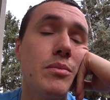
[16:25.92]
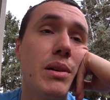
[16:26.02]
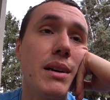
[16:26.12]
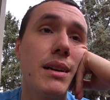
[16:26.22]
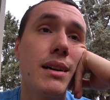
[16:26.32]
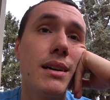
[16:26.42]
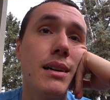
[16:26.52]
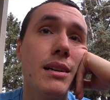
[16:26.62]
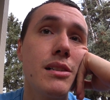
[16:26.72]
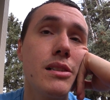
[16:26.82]

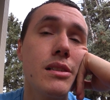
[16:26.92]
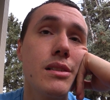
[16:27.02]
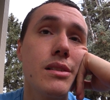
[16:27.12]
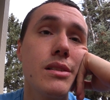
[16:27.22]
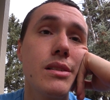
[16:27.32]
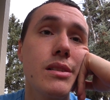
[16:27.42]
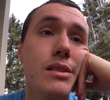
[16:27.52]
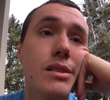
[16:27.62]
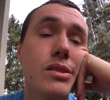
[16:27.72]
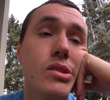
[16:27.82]
but
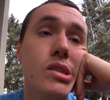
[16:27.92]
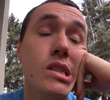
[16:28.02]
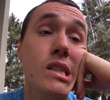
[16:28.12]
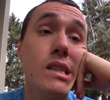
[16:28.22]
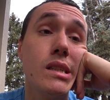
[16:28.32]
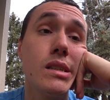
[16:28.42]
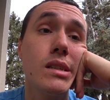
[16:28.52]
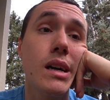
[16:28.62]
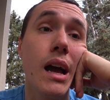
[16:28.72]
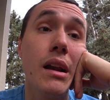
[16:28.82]
yeah,
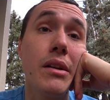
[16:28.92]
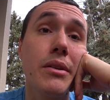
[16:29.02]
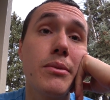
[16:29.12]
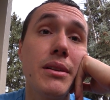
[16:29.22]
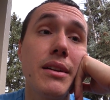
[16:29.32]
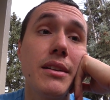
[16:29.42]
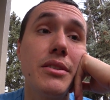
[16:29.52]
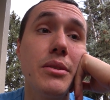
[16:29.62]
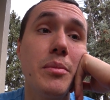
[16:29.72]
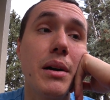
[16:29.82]
I don't know what you could
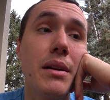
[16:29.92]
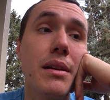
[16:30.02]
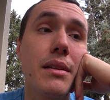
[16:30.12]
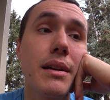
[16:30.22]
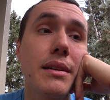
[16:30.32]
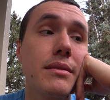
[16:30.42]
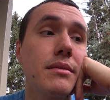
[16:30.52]
do about it. Like,